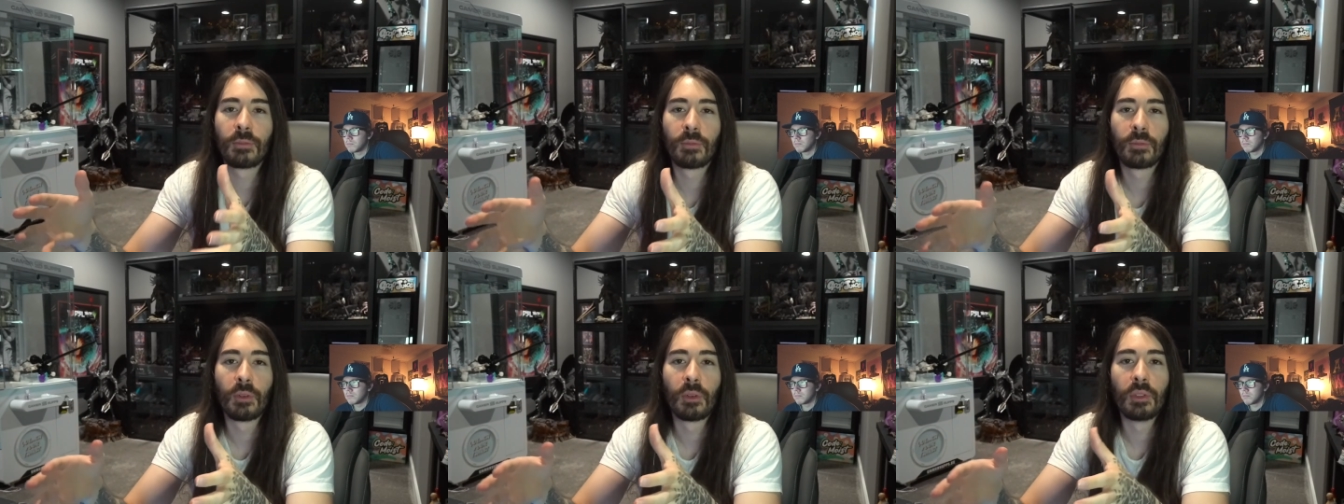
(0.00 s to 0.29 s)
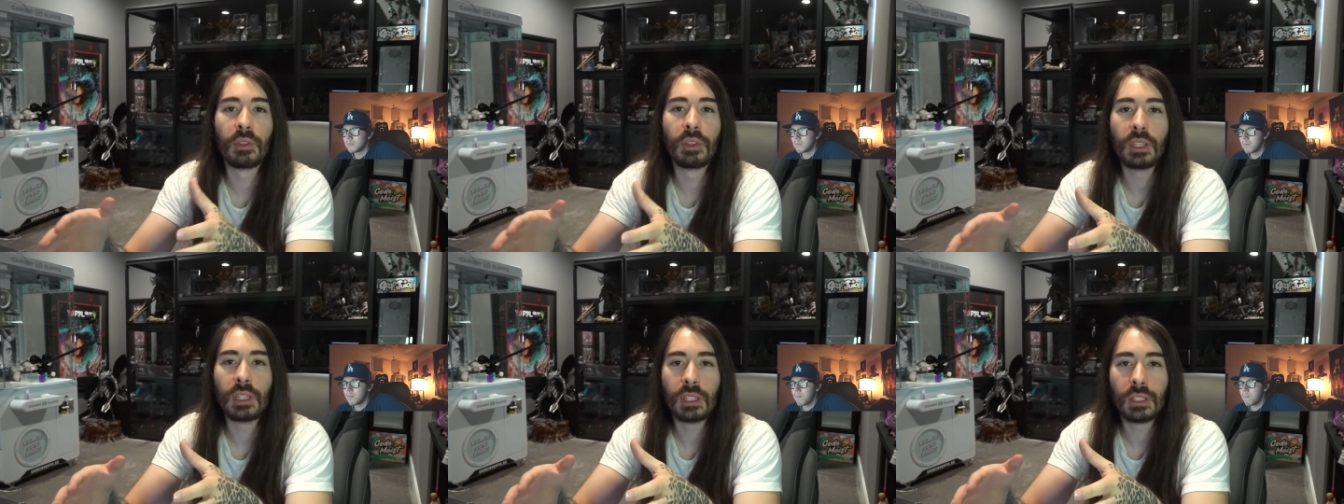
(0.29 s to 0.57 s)
for
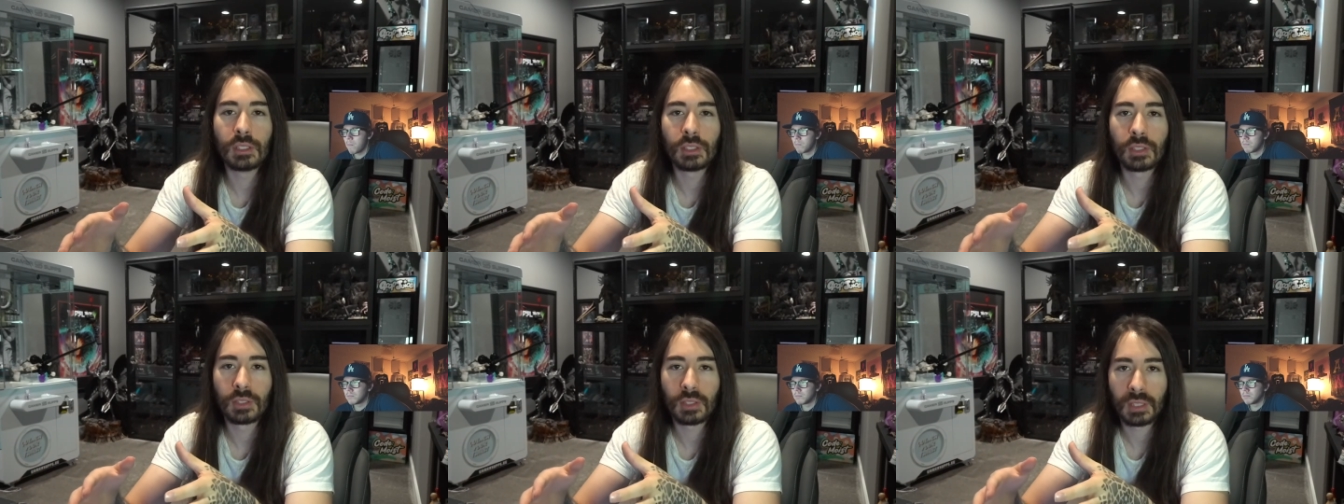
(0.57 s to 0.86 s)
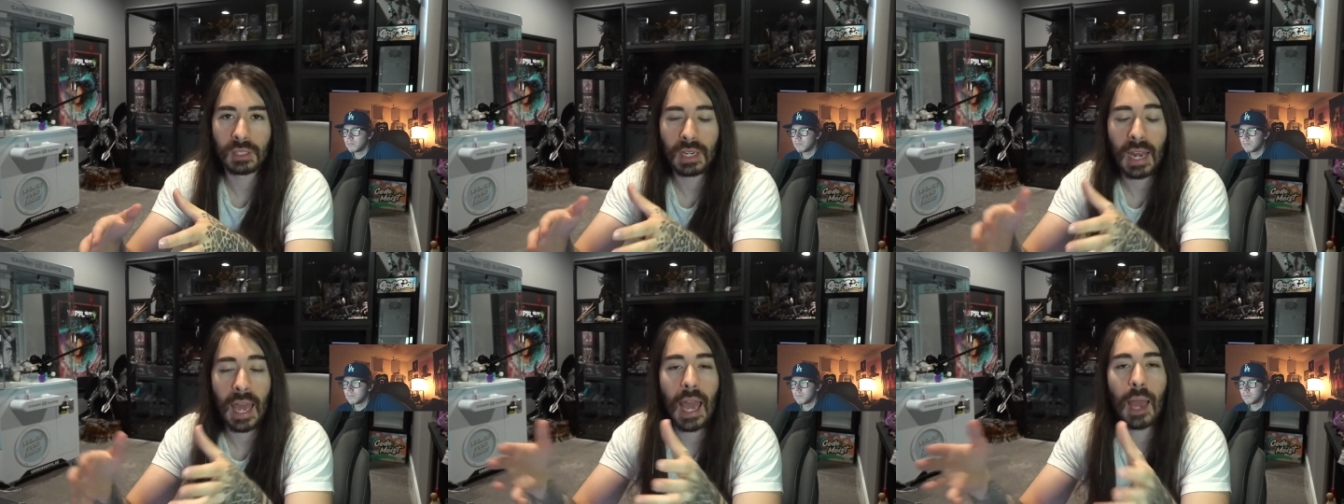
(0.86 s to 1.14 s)
these
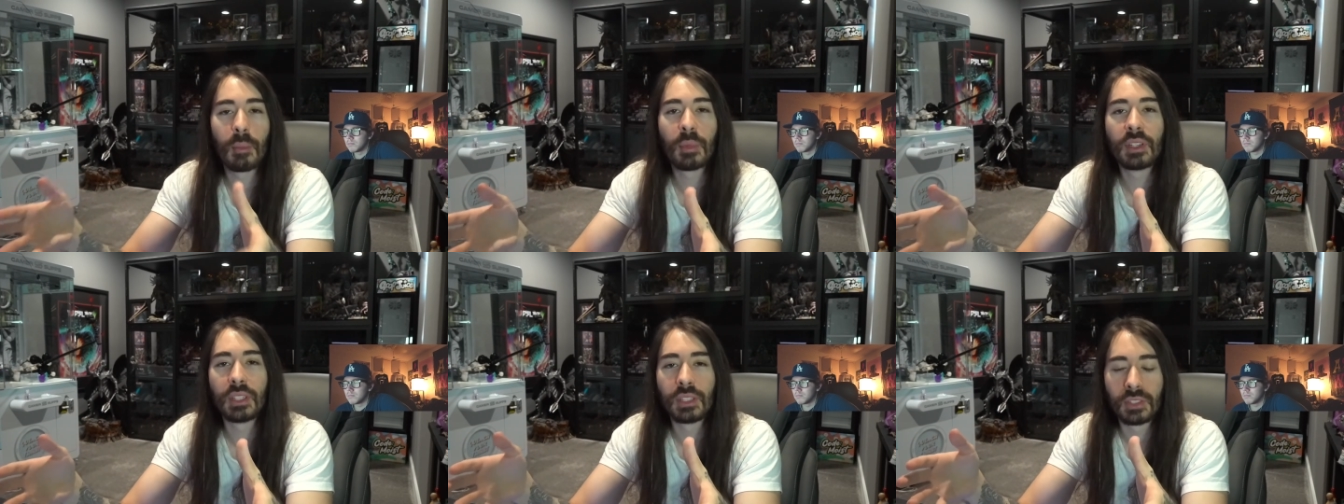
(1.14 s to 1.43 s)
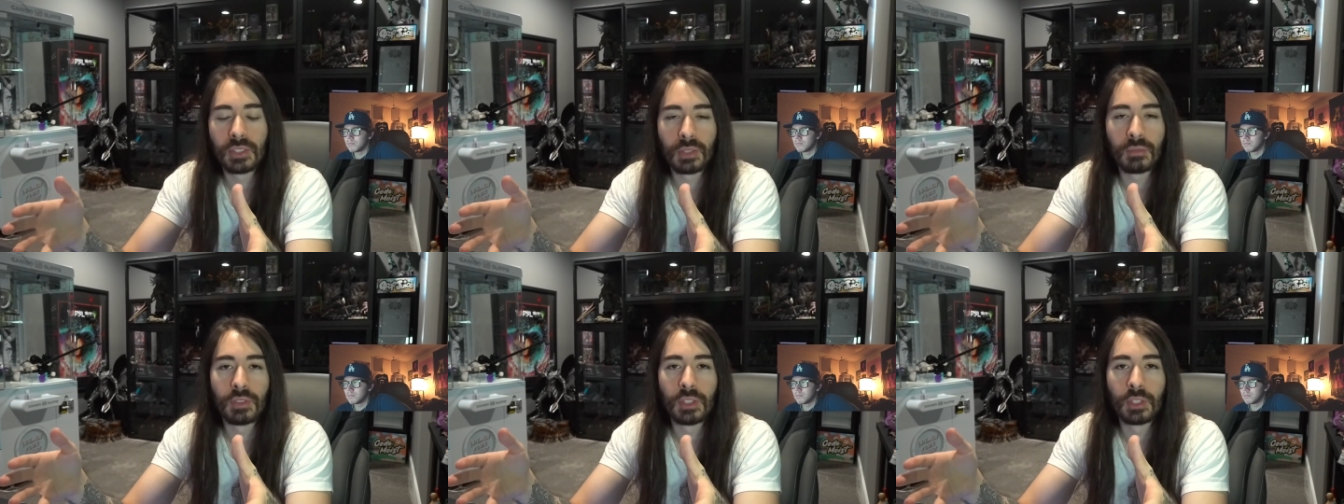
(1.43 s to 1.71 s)

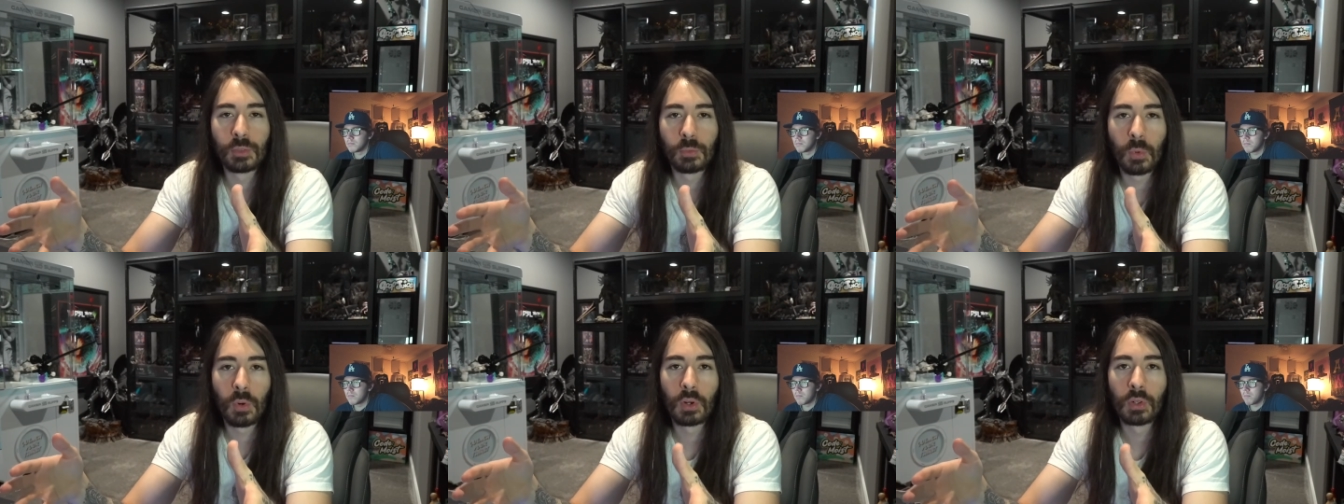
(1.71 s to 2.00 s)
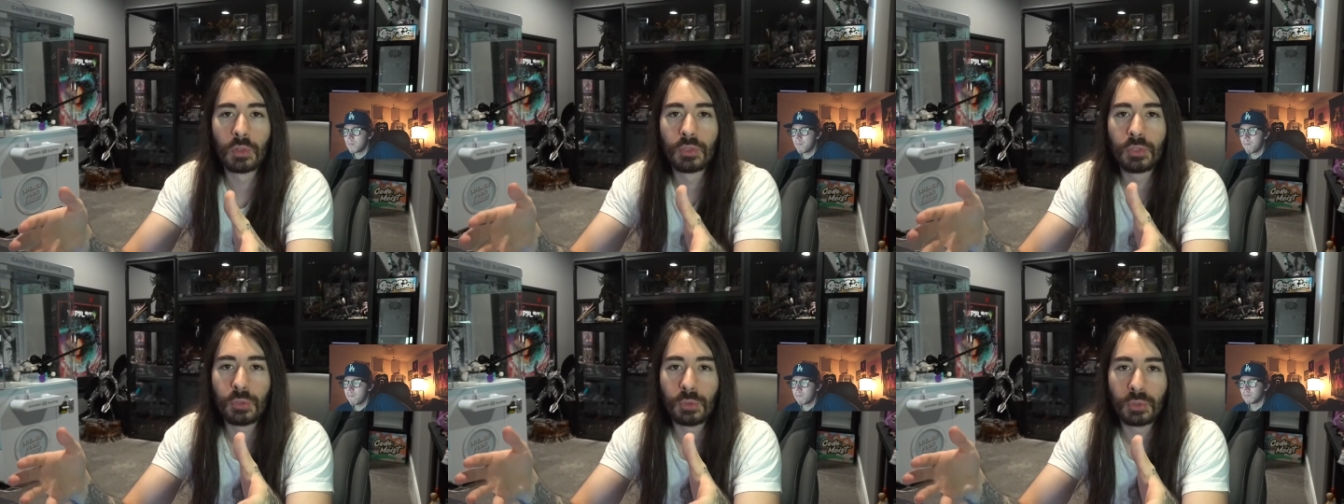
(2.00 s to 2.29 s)
inhabitants of this
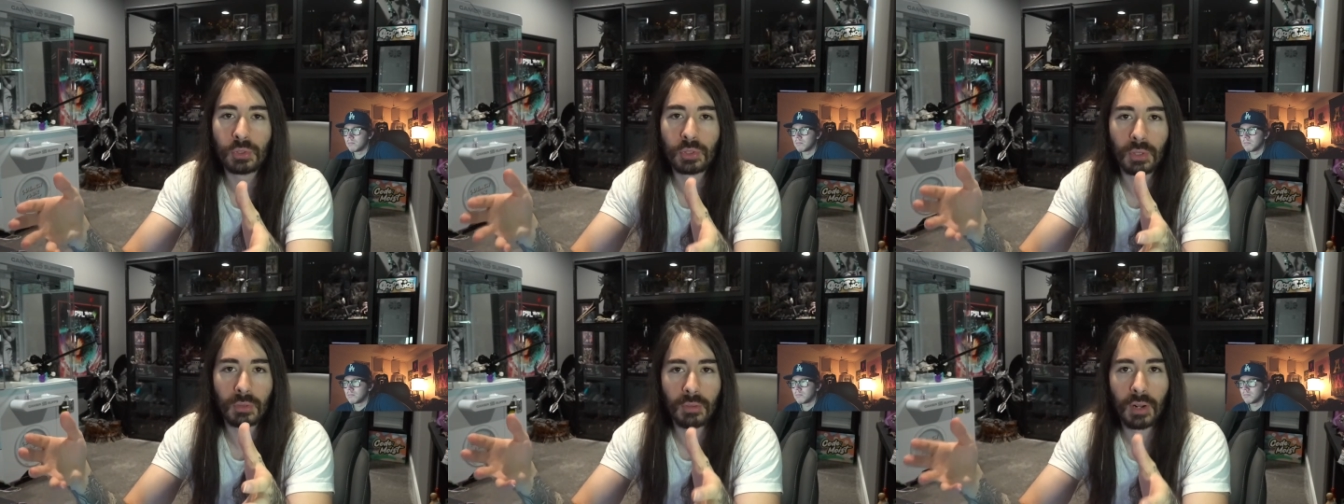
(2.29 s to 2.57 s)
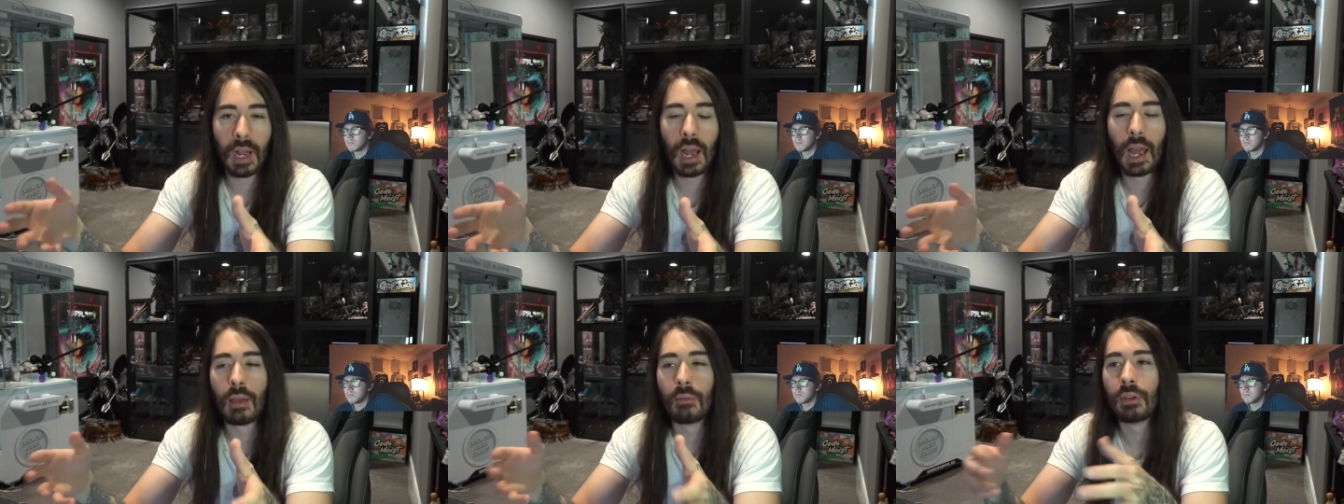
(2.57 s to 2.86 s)
world to
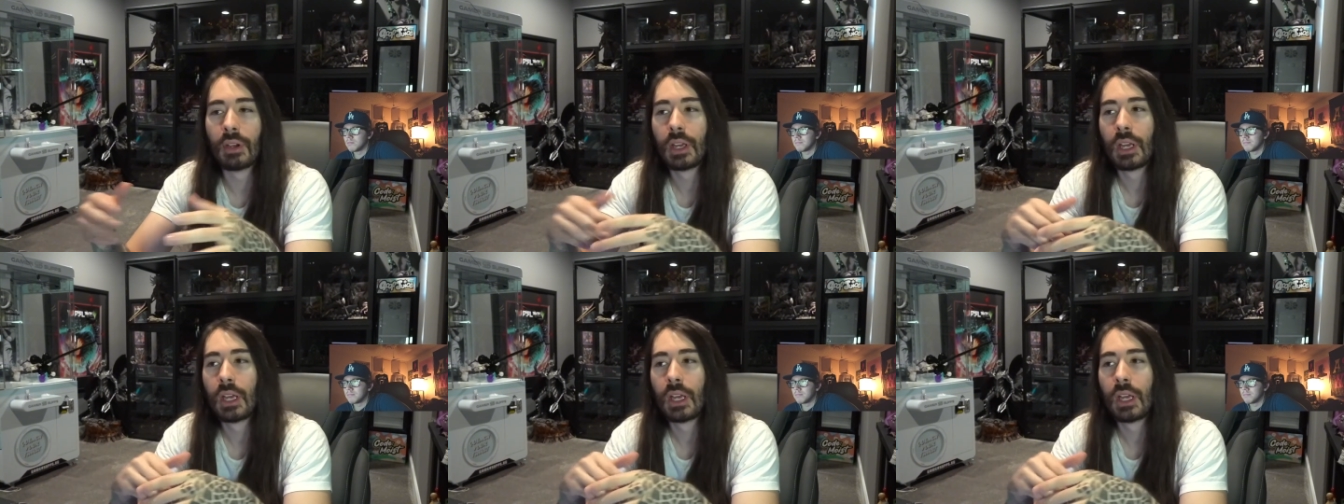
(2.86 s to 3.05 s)
survive.